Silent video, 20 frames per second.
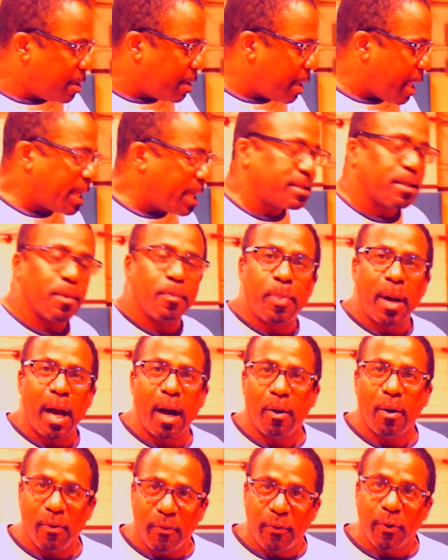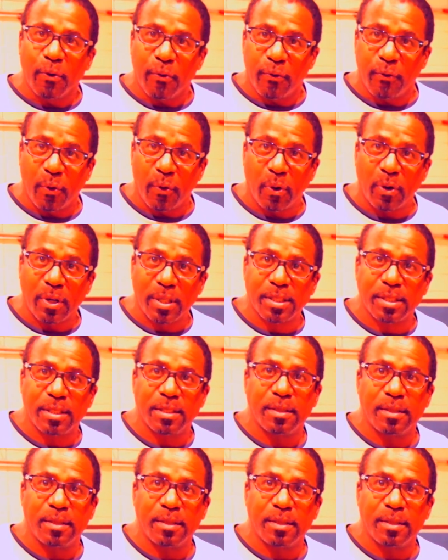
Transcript: As a powerful force,